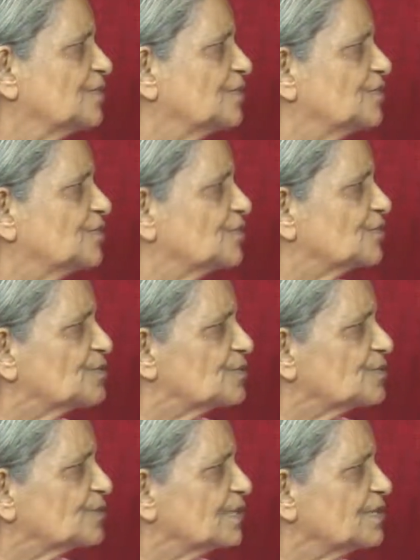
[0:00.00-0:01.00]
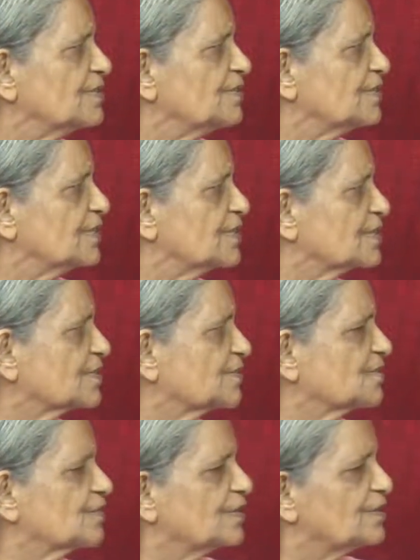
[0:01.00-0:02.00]
We should not insist
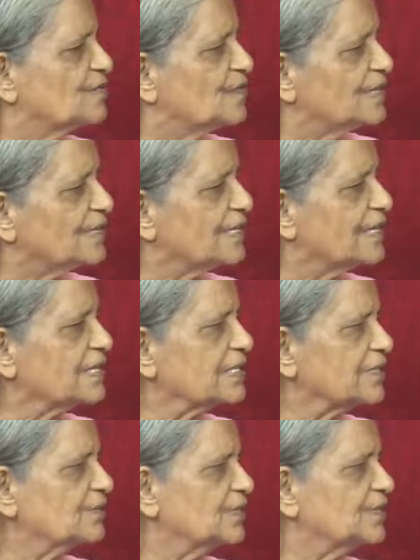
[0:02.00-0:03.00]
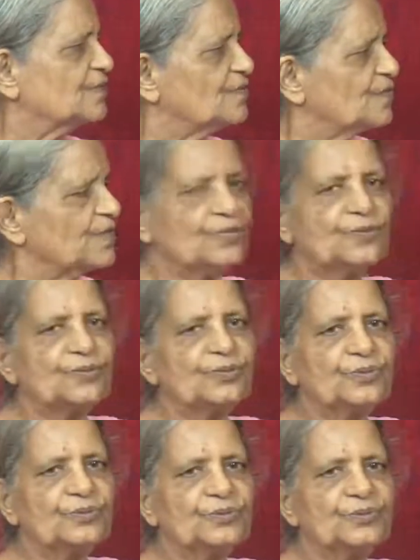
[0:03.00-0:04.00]
what we think, what we
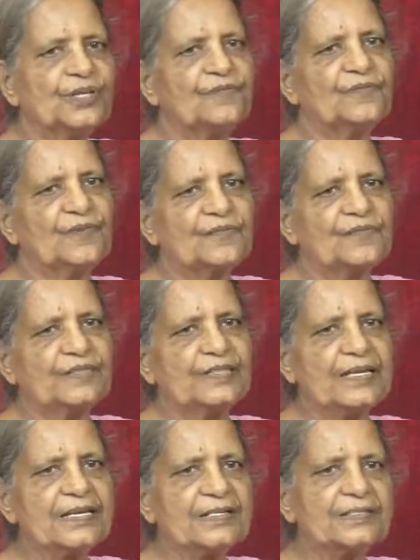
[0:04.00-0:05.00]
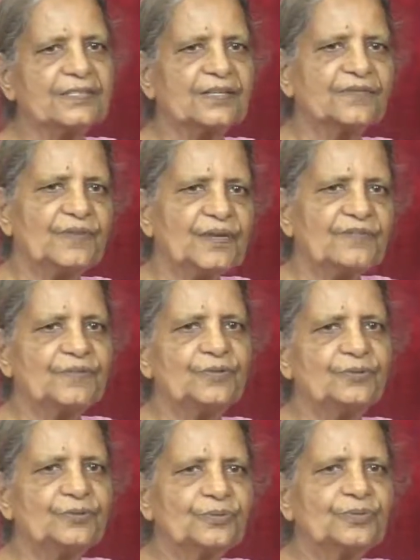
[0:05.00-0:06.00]
do, the way we think, the way we
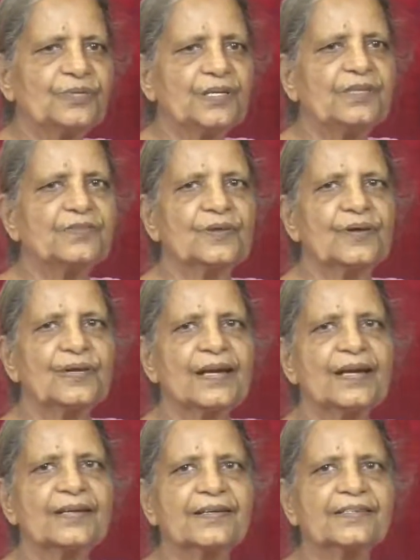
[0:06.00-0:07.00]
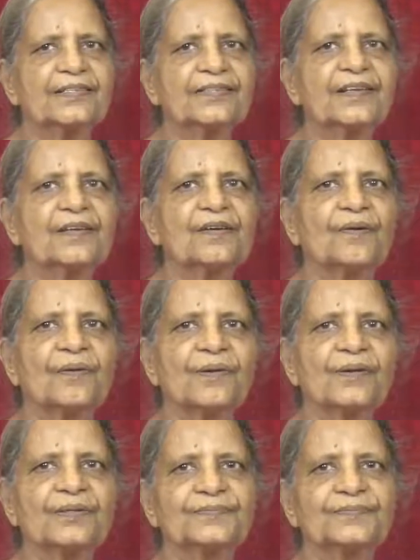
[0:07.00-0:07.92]
do is all right, others are wrong.